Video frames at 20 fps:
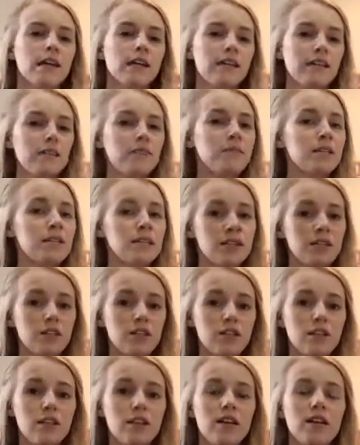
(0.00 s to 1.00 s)

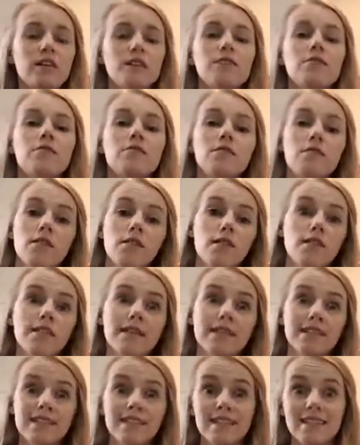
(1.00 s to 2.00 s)
elimination, as long
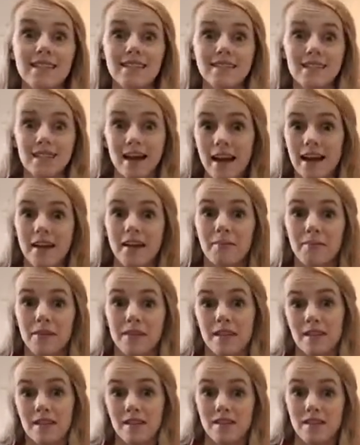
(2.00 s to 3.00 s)
as it's set up
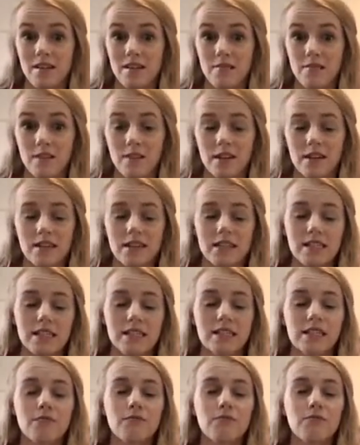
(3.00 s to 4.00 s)
easy for us,
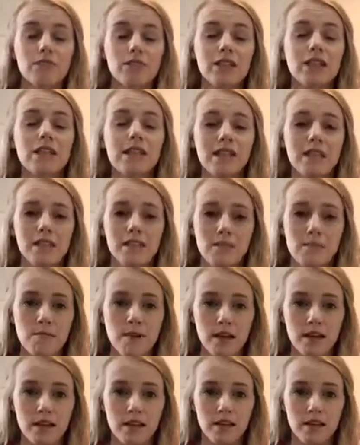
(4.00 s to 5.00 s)
is a really easy
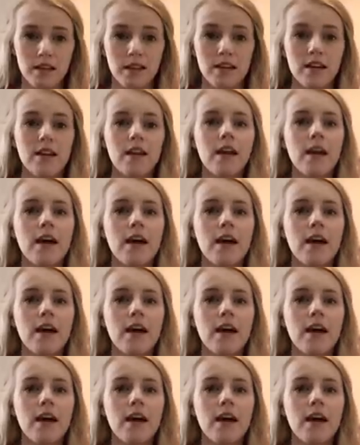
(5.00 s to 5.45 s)
method